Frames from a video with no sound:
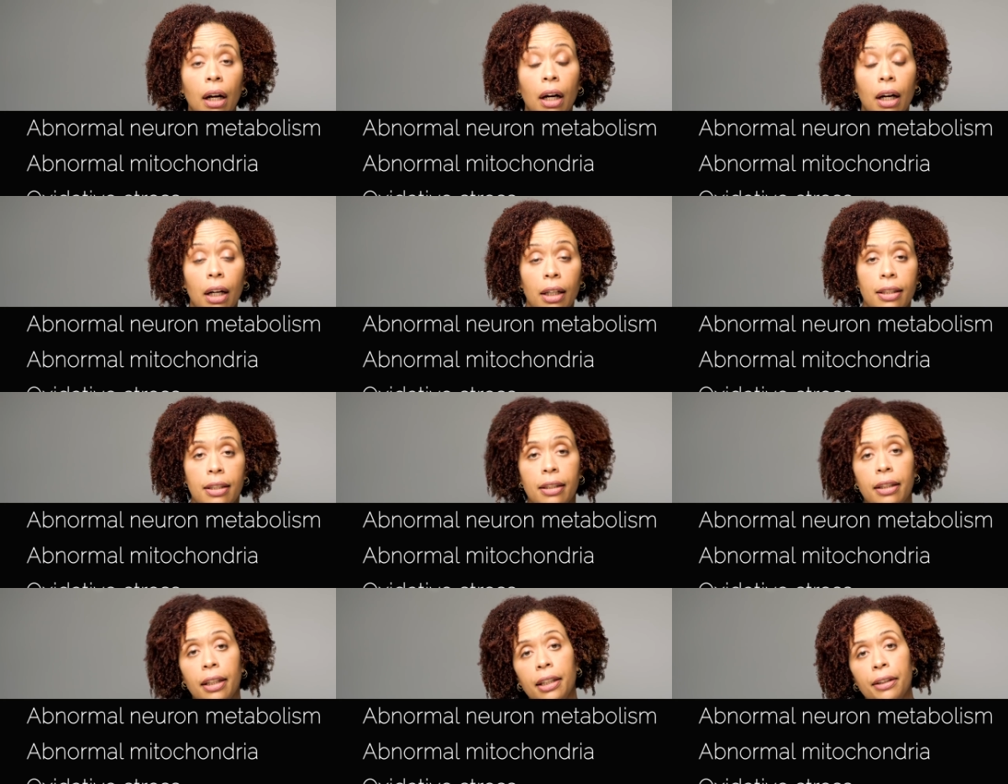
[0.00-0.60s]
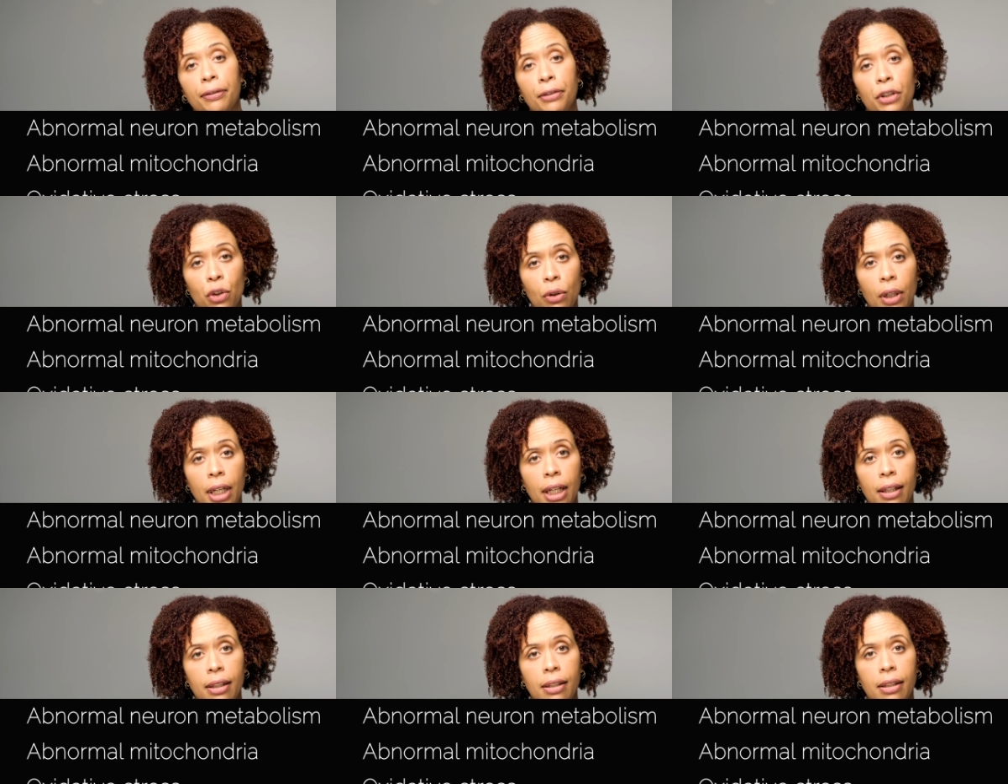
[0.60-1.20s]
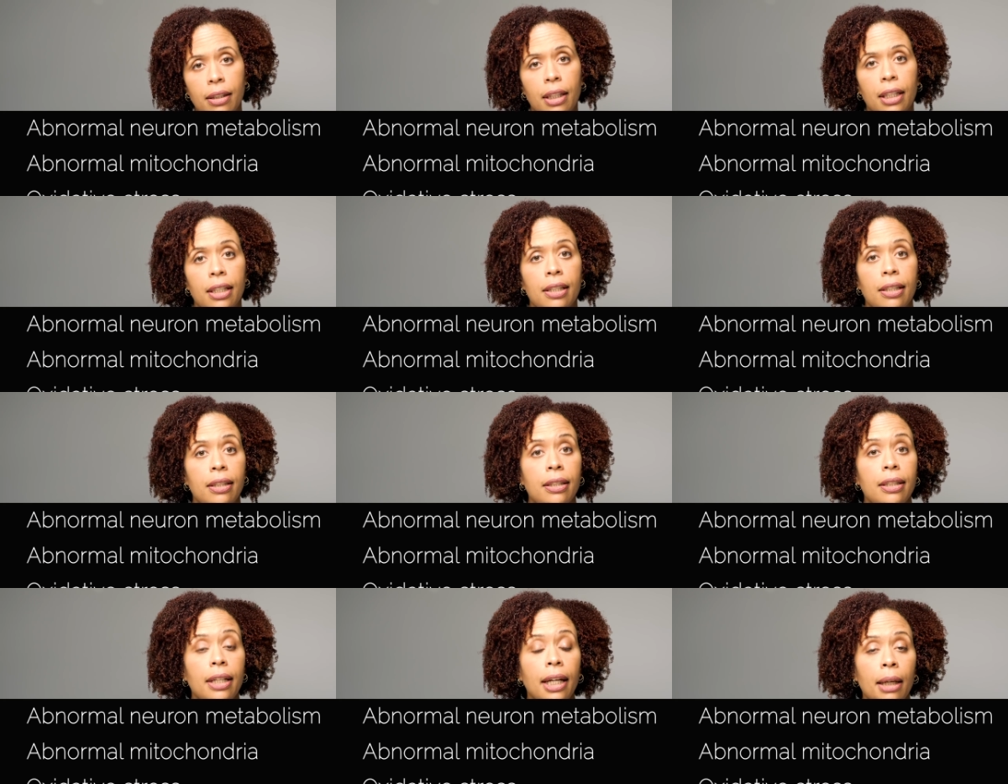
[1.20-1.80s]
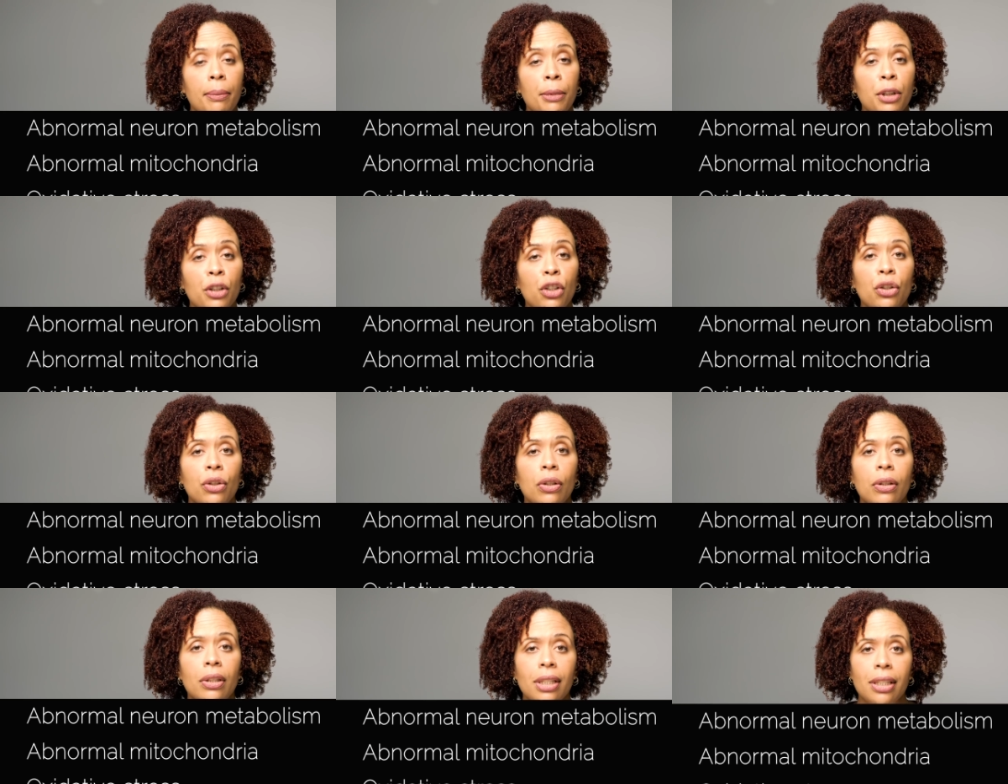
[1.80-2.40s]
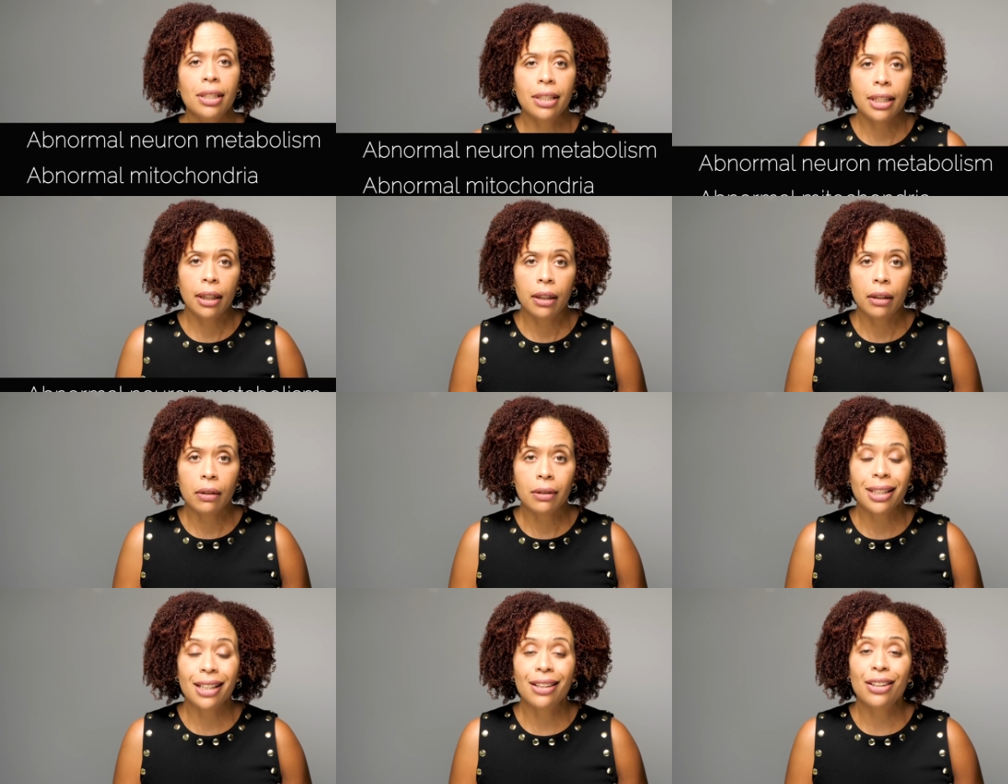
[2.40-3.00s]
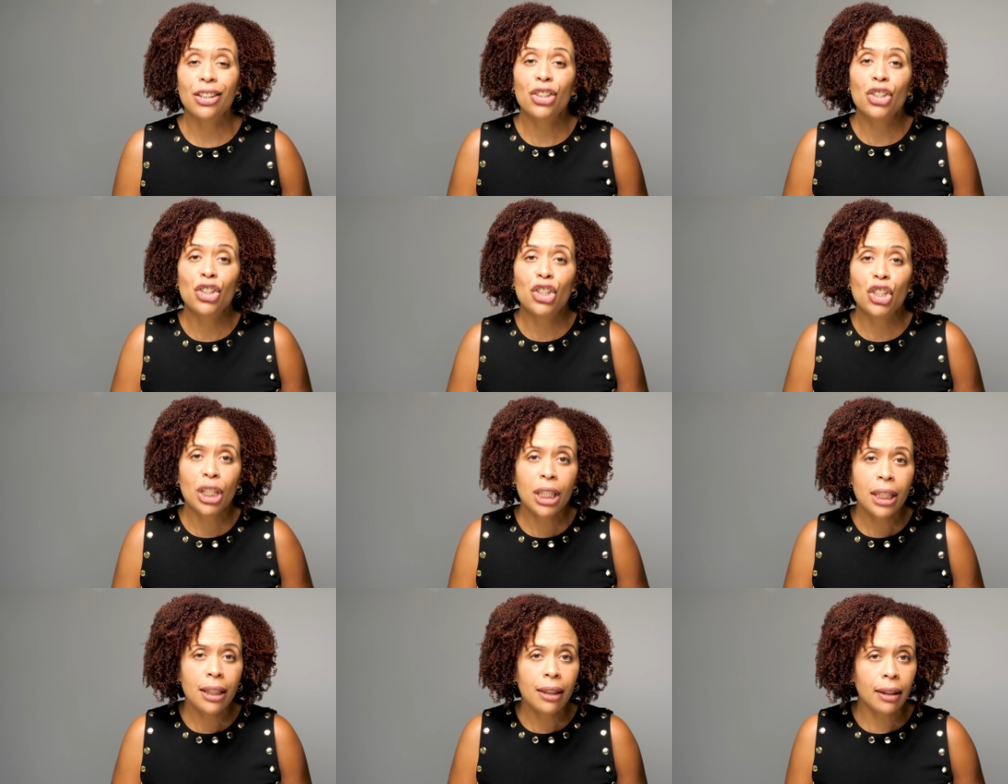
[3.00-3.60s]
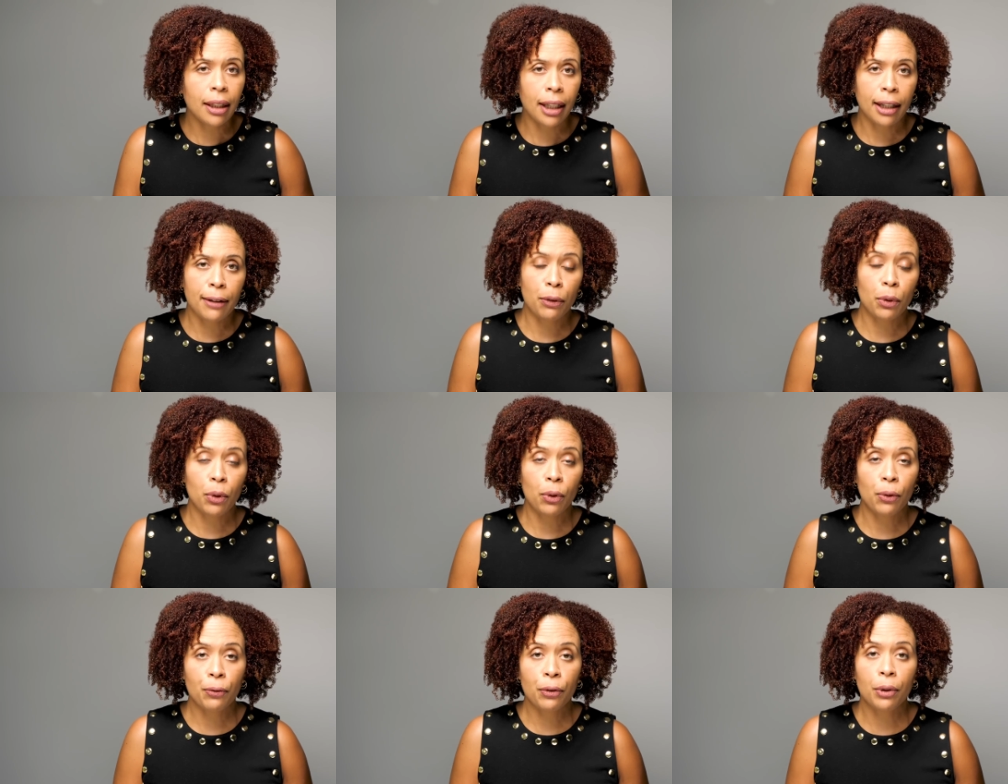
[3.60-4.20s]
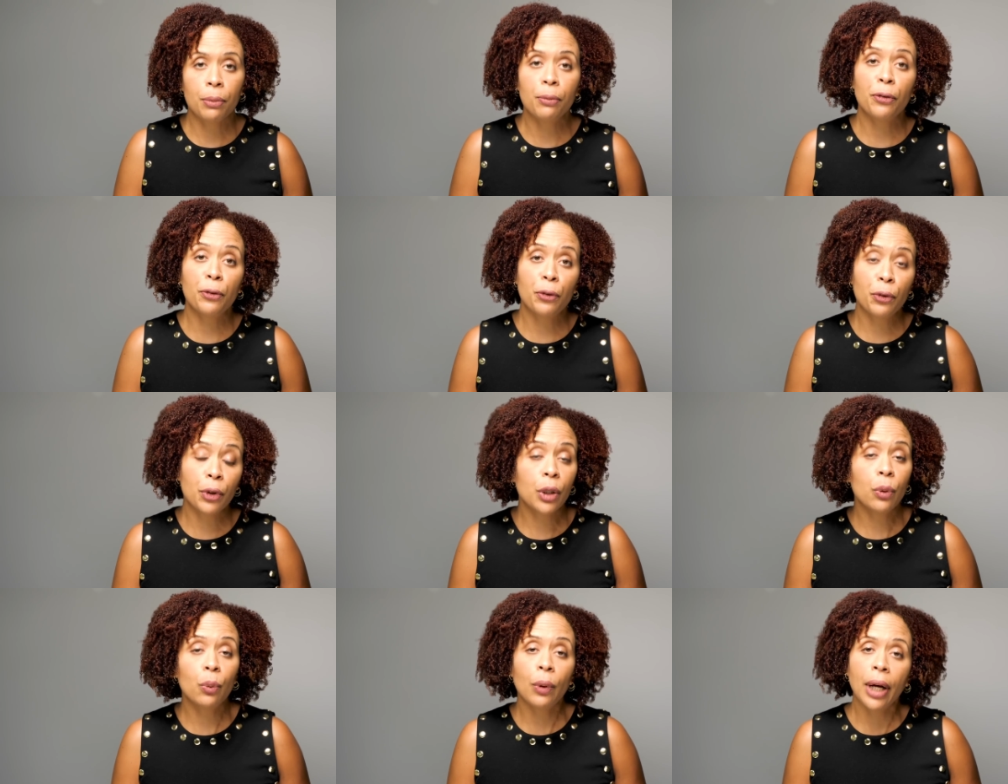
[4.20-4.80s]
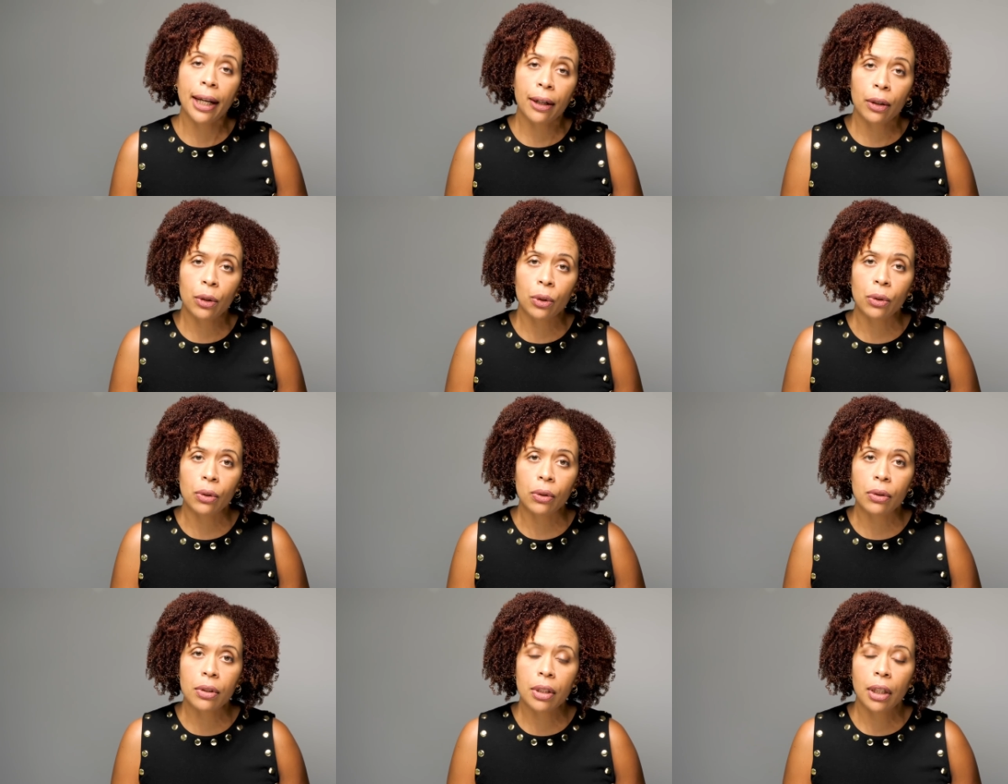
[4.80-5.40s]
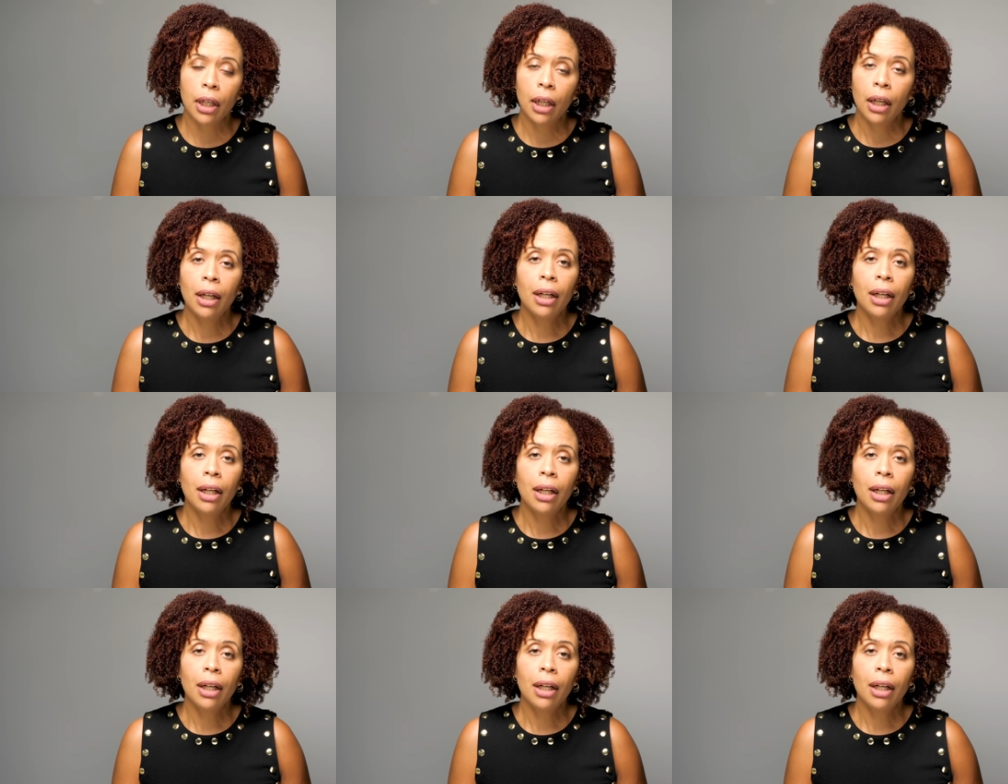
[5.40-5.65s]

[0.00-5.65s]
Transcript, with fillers: Oxidative stress is damage to the cells at the gene level from free radicals.